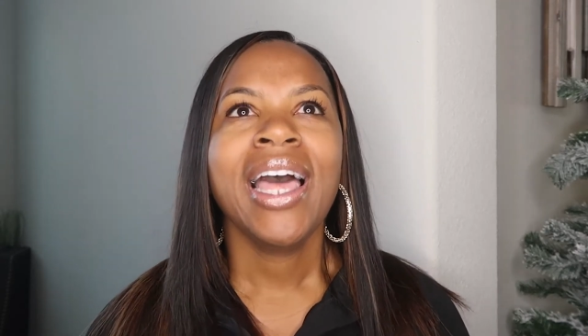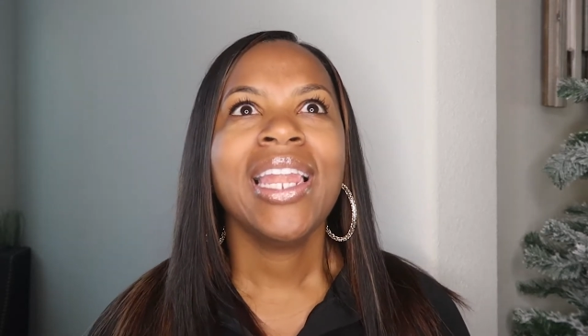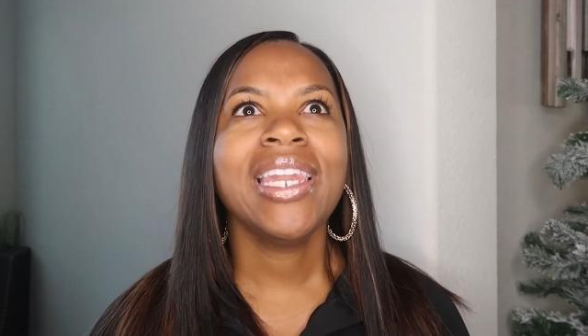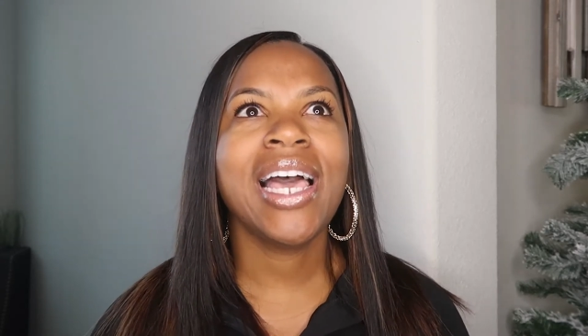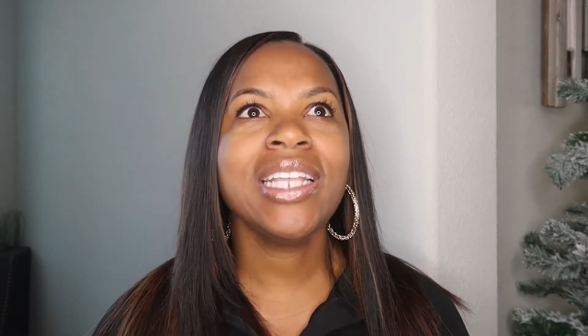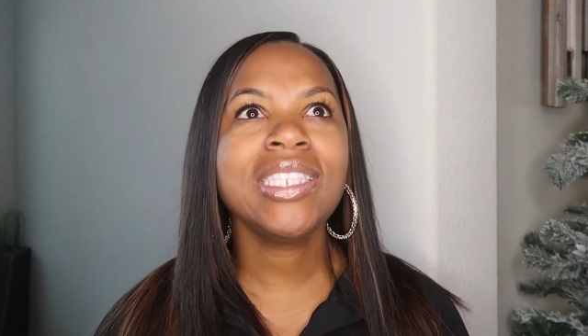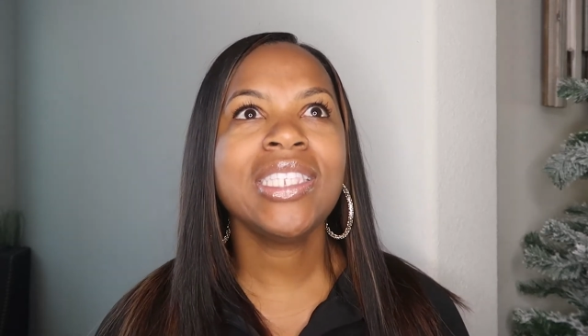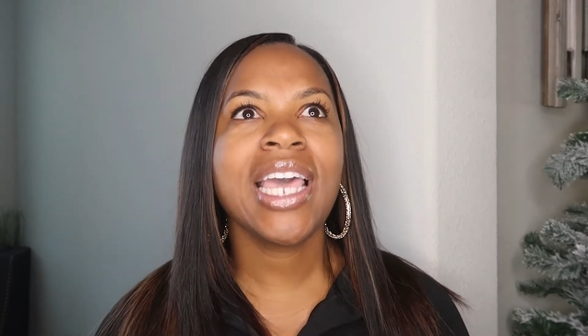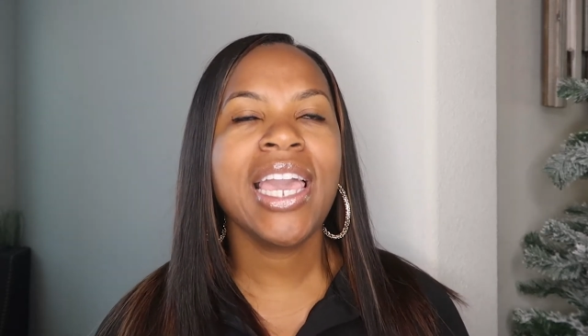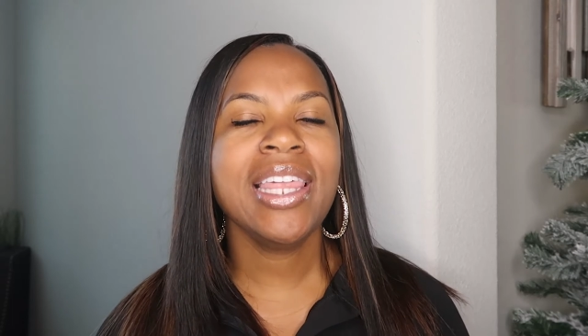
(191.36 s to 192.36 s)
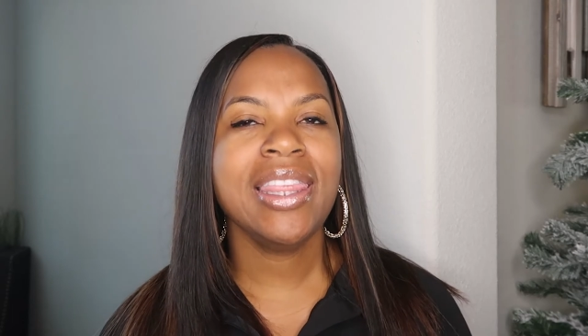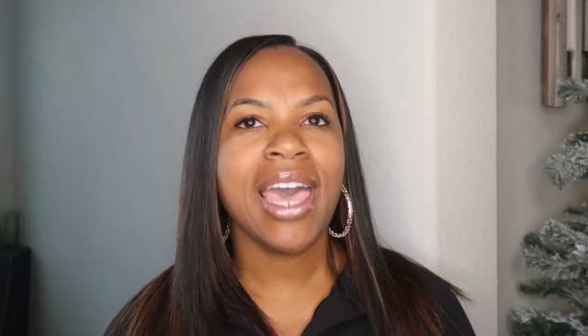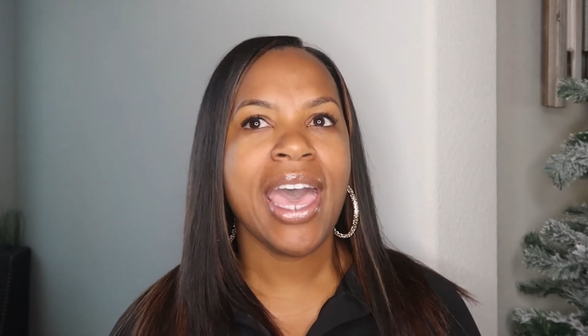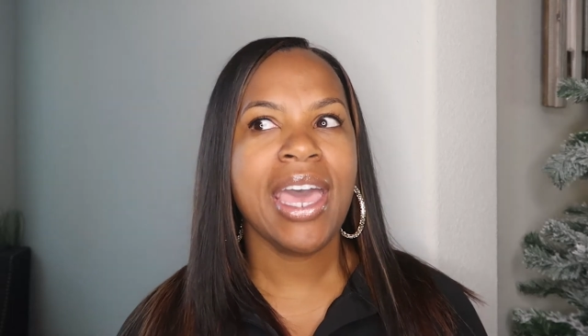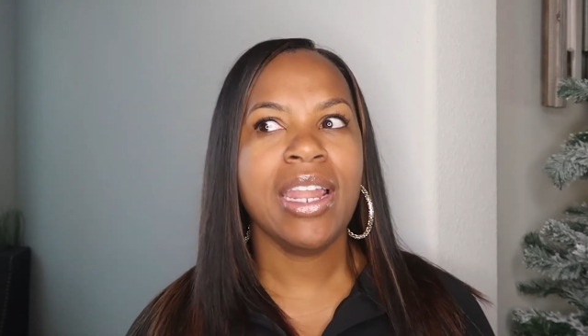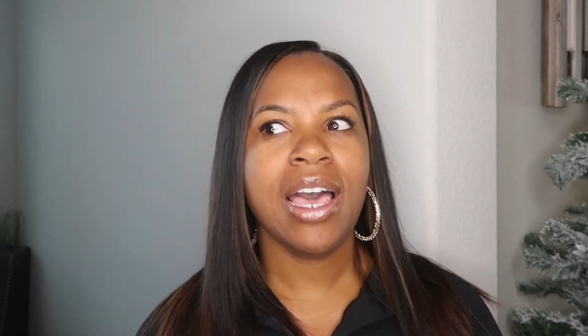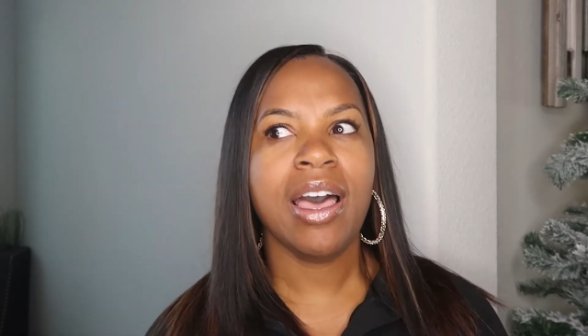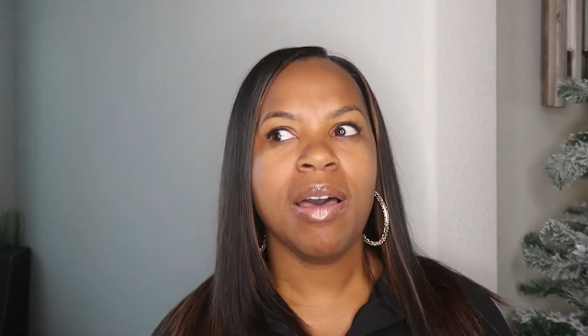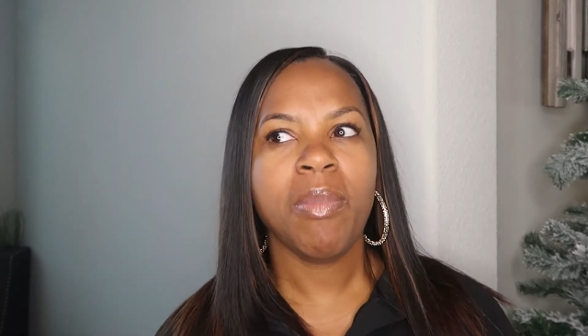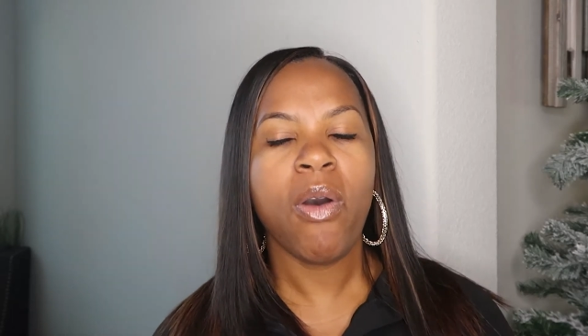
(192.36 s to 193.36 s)
Let's say that
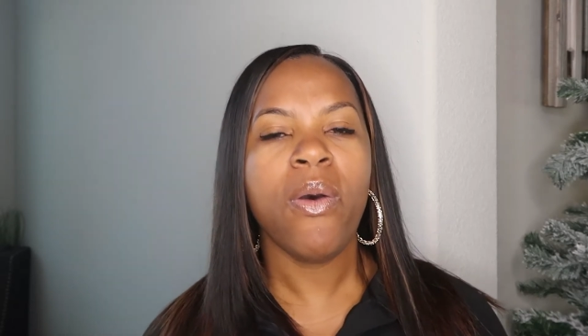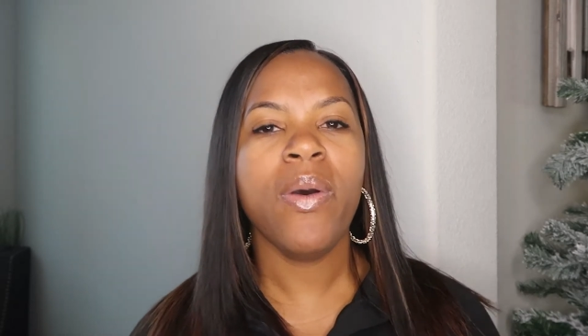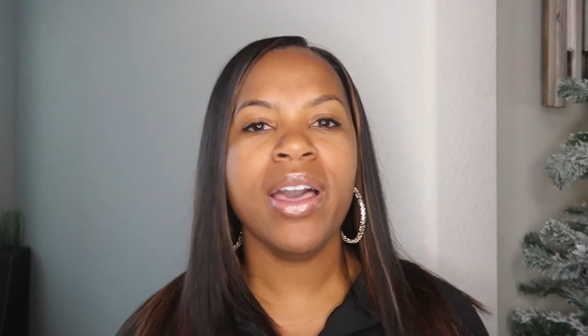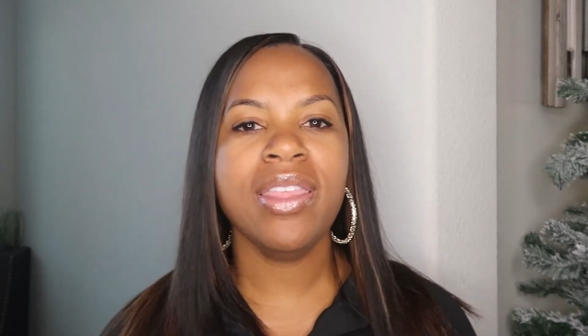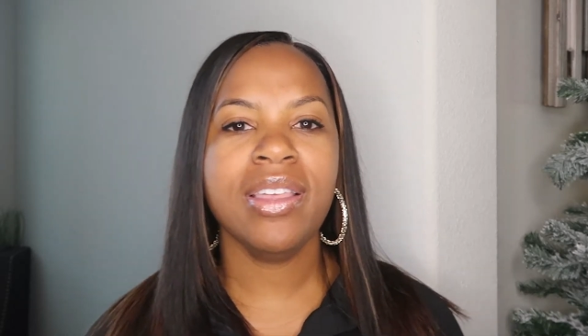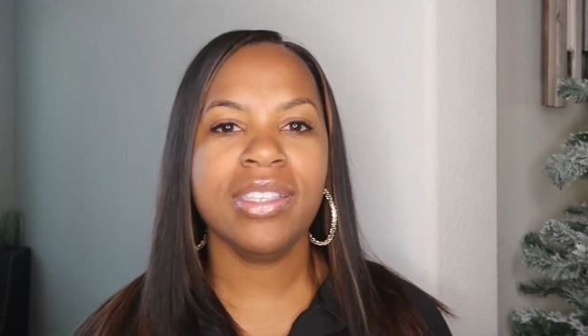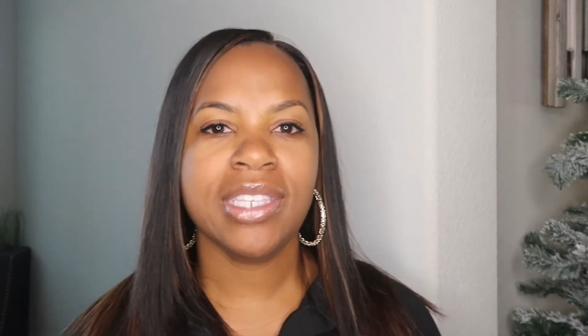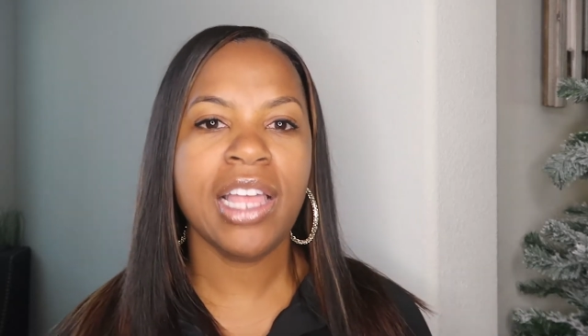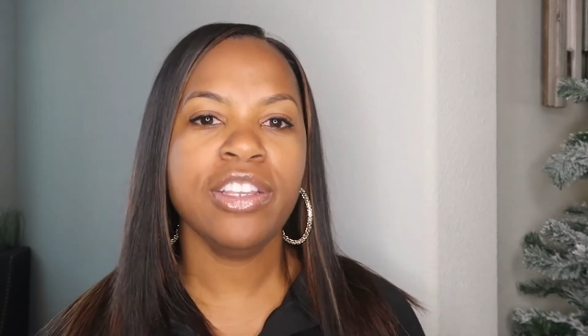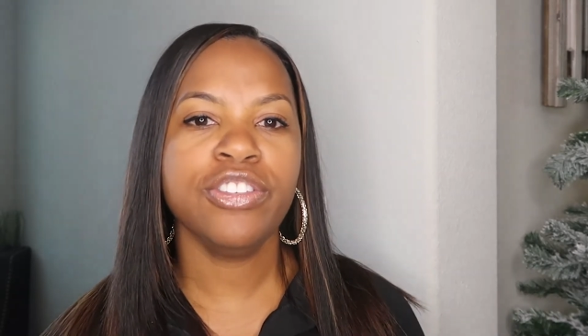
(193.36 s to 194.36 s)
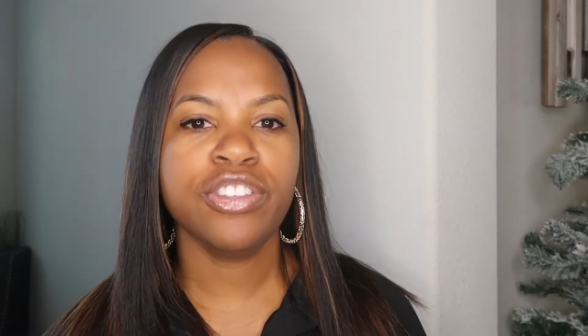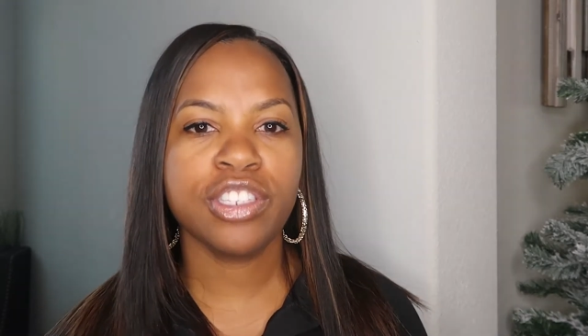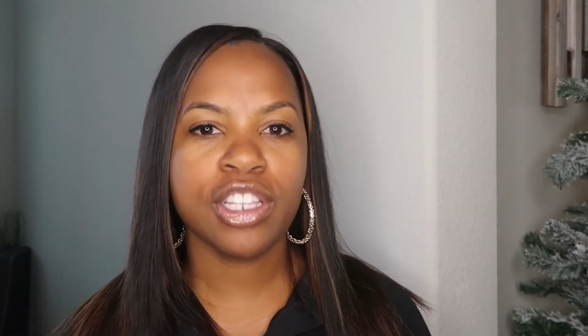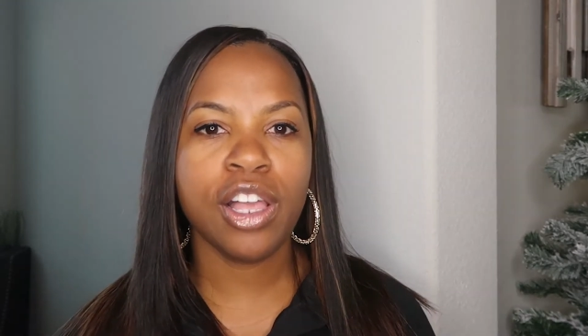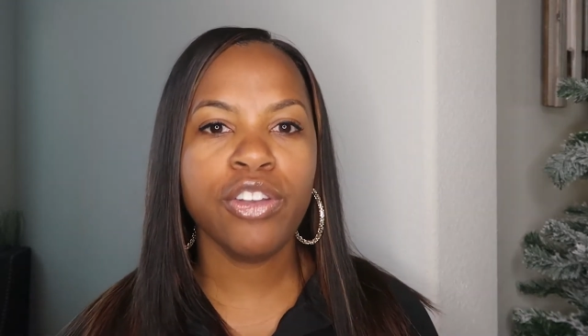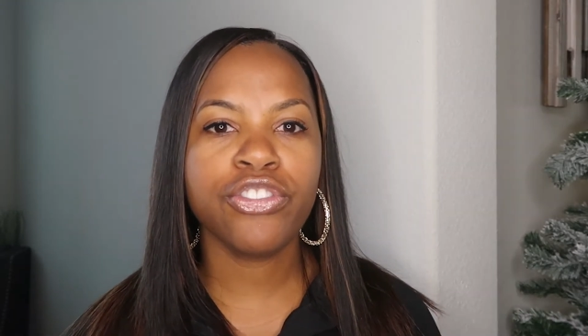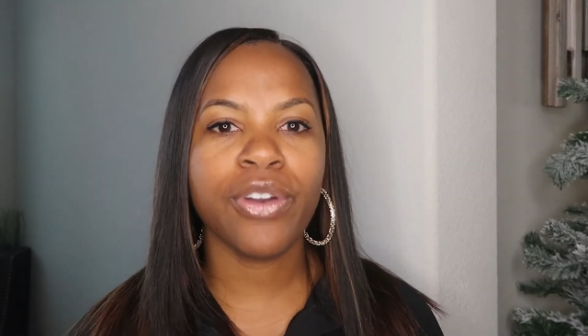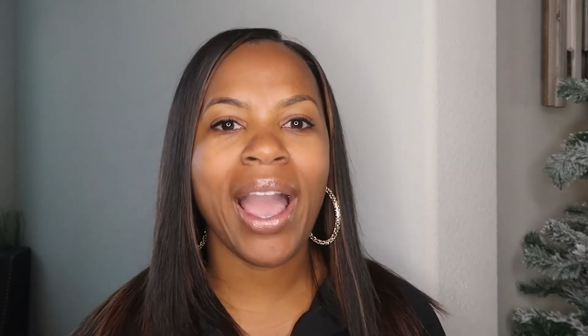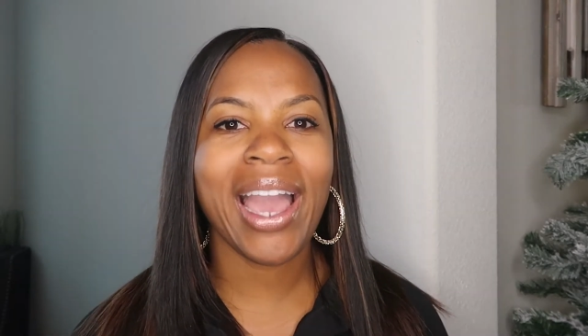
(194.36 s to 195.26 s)
on the seller's disclosure,